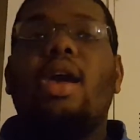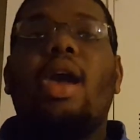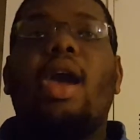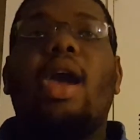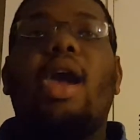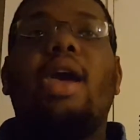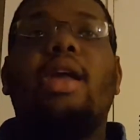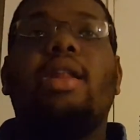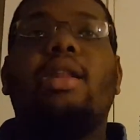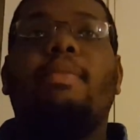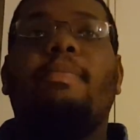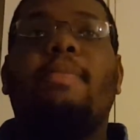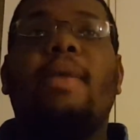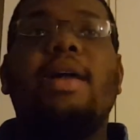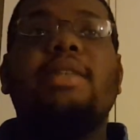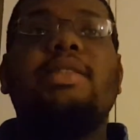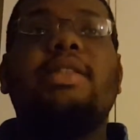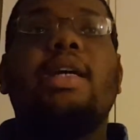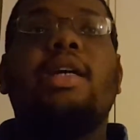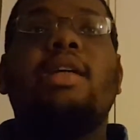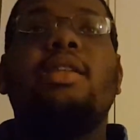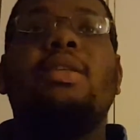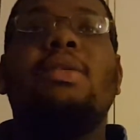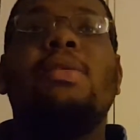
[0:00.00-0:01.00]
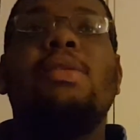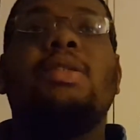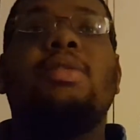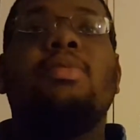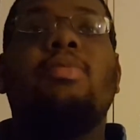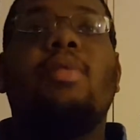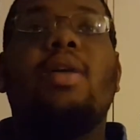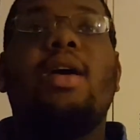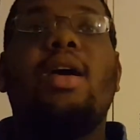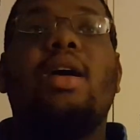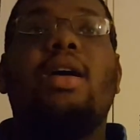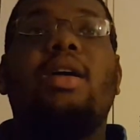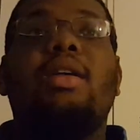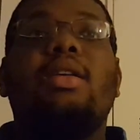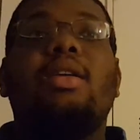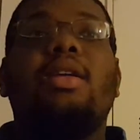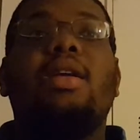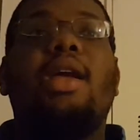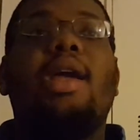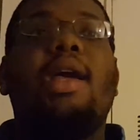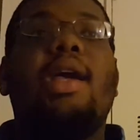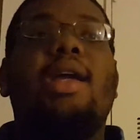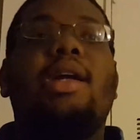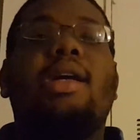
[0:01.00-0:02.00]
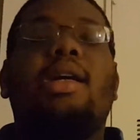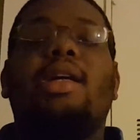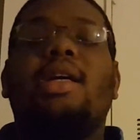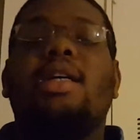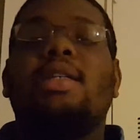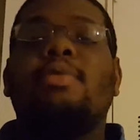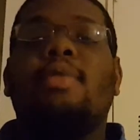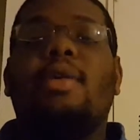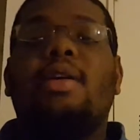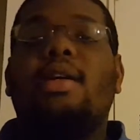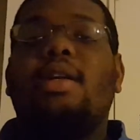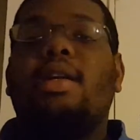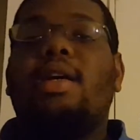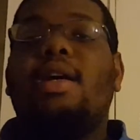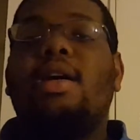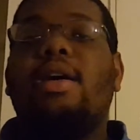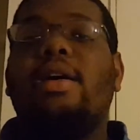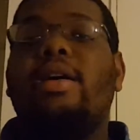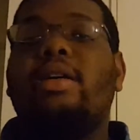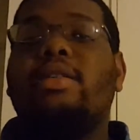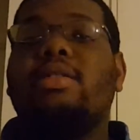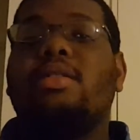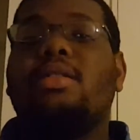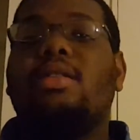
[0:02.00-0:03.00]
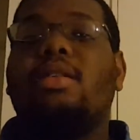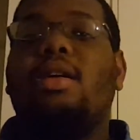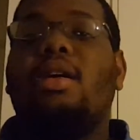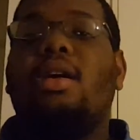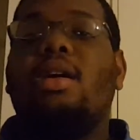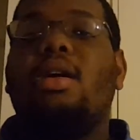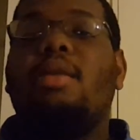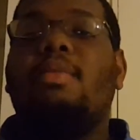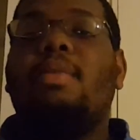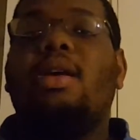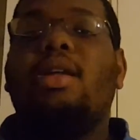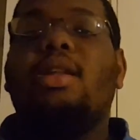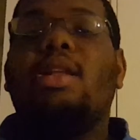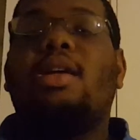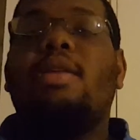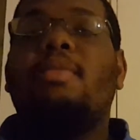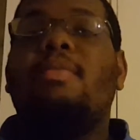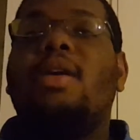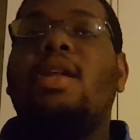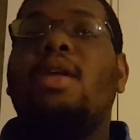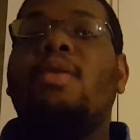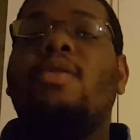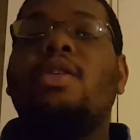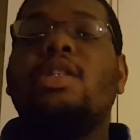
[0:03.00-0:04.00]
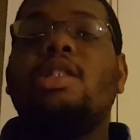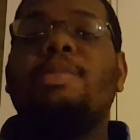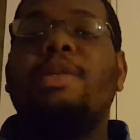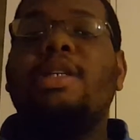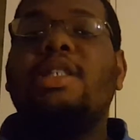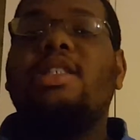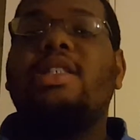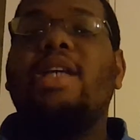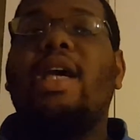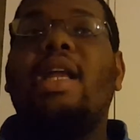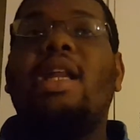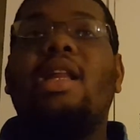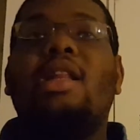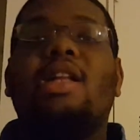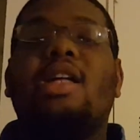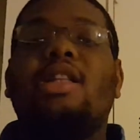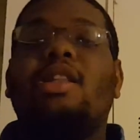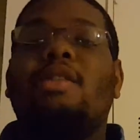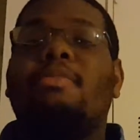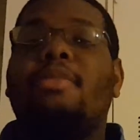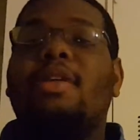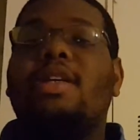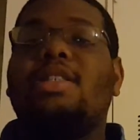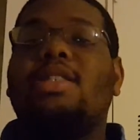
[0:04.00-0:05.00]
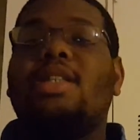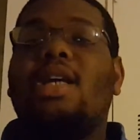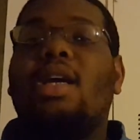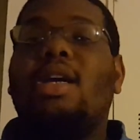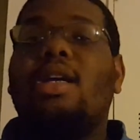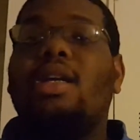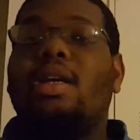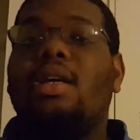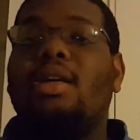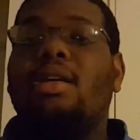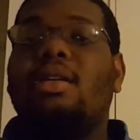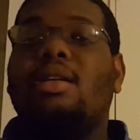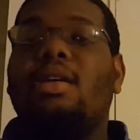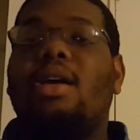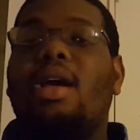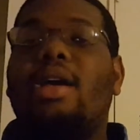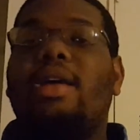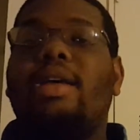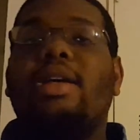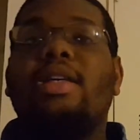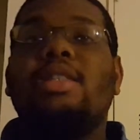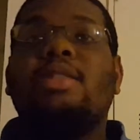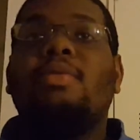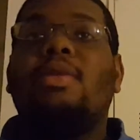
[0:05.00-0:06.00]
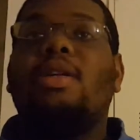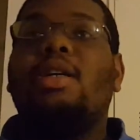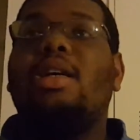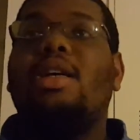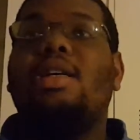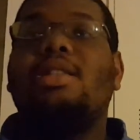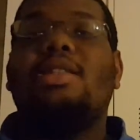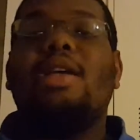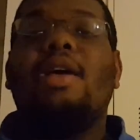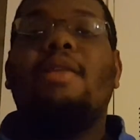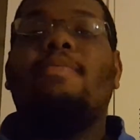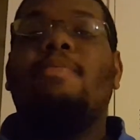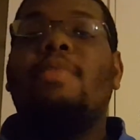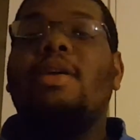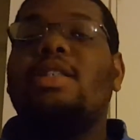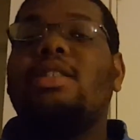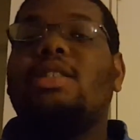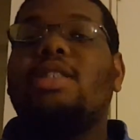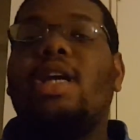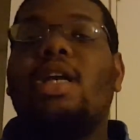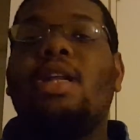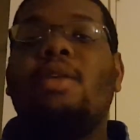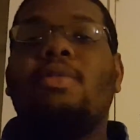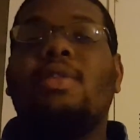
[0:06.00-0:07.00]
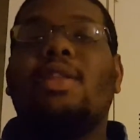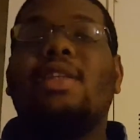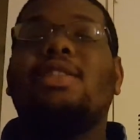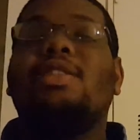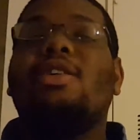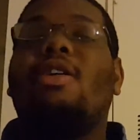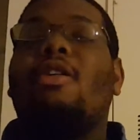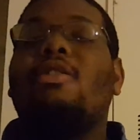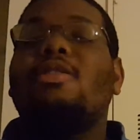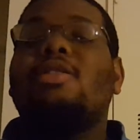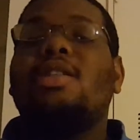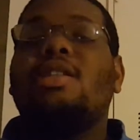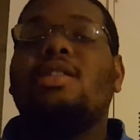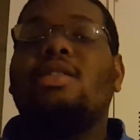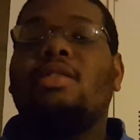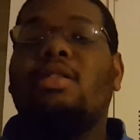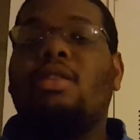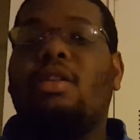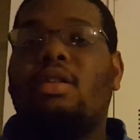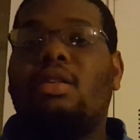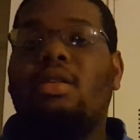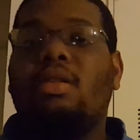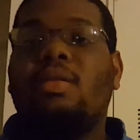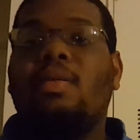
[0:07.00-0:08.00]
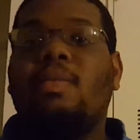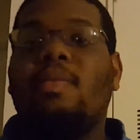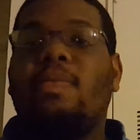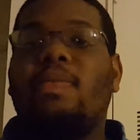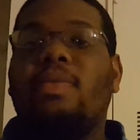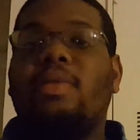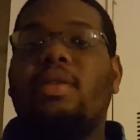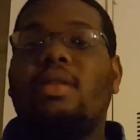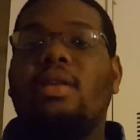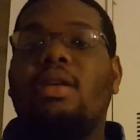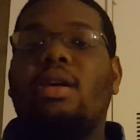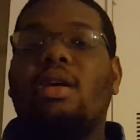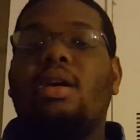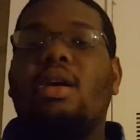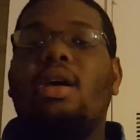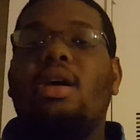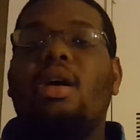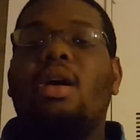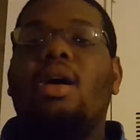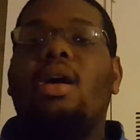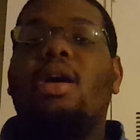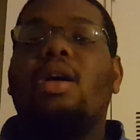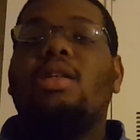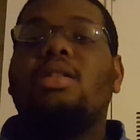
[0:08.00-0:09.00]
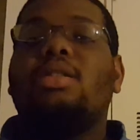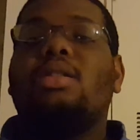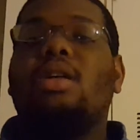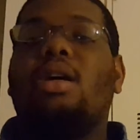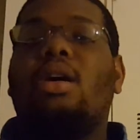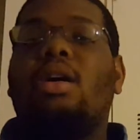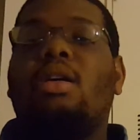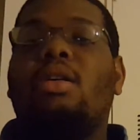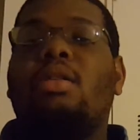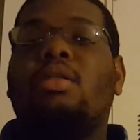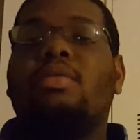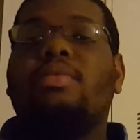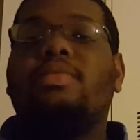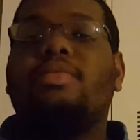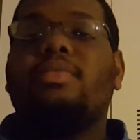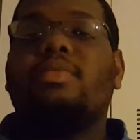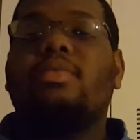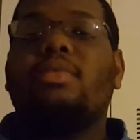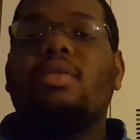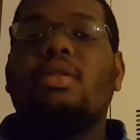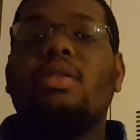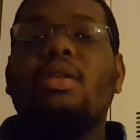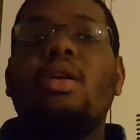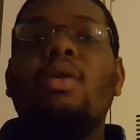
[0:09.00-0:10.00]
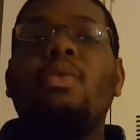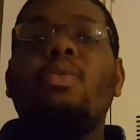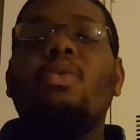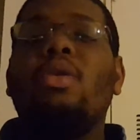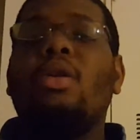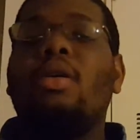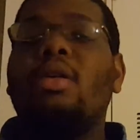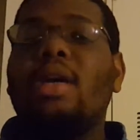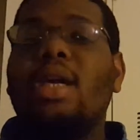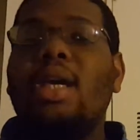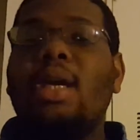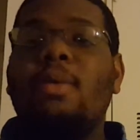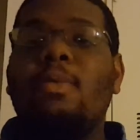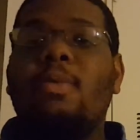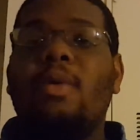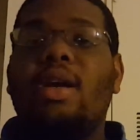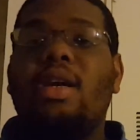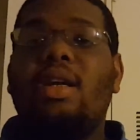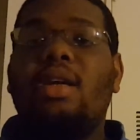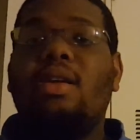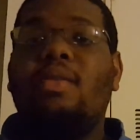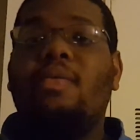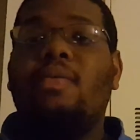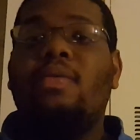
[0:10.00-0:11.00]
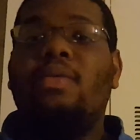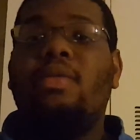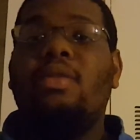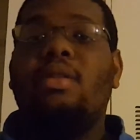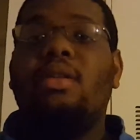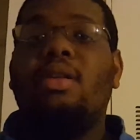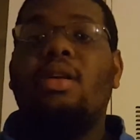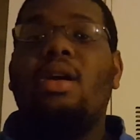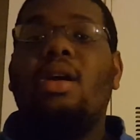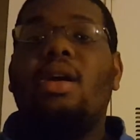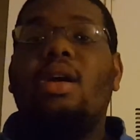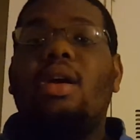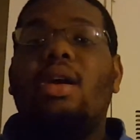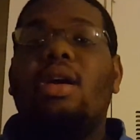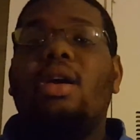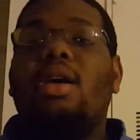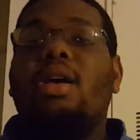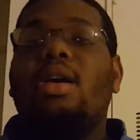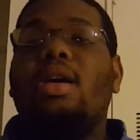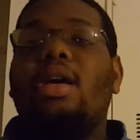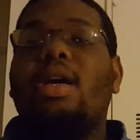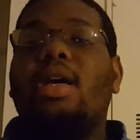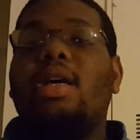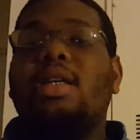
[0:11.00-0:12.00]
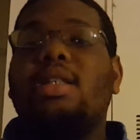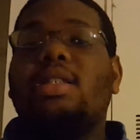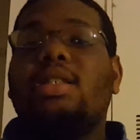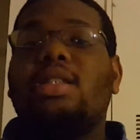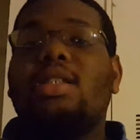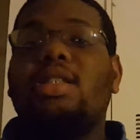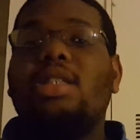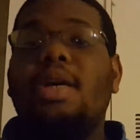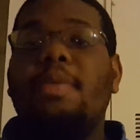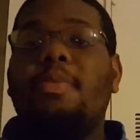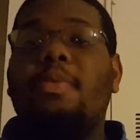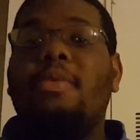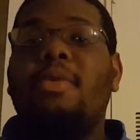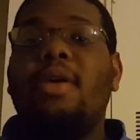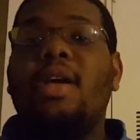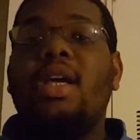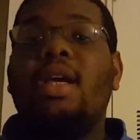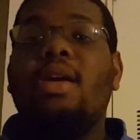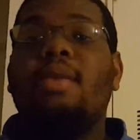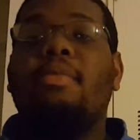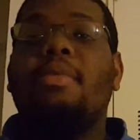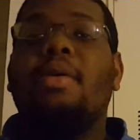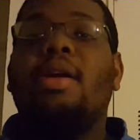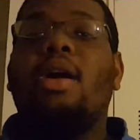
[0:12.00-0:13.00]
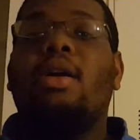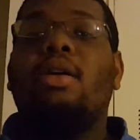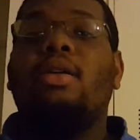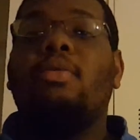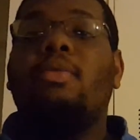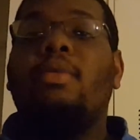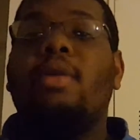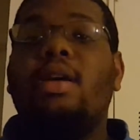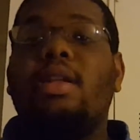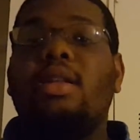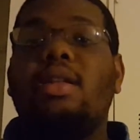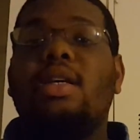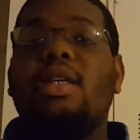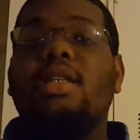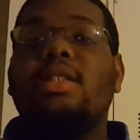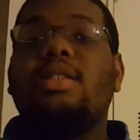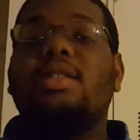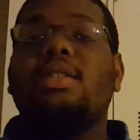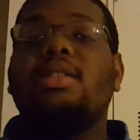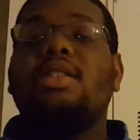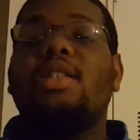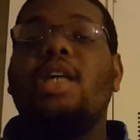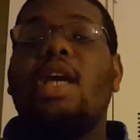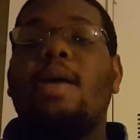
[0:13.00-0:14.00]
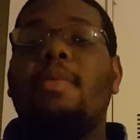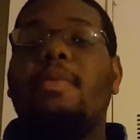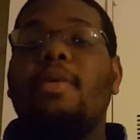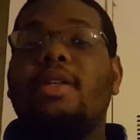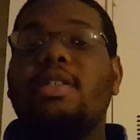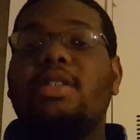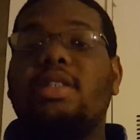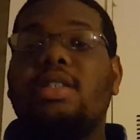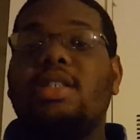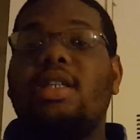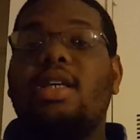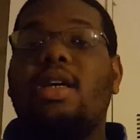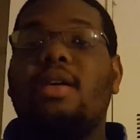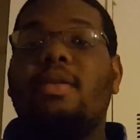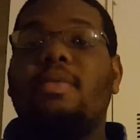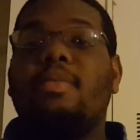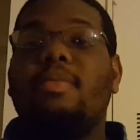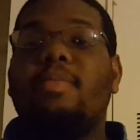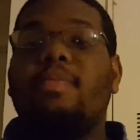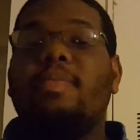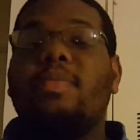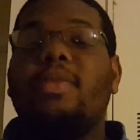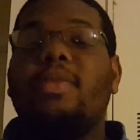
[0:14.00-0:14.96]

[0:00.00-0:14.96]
And the best they can do is win, and it is what it is. I mean, the committee wants to be shady, let them be shady. It is what it is. They've been shady with us all season long. So, we're going to keep winning. It is ship week. We're going to win this championship.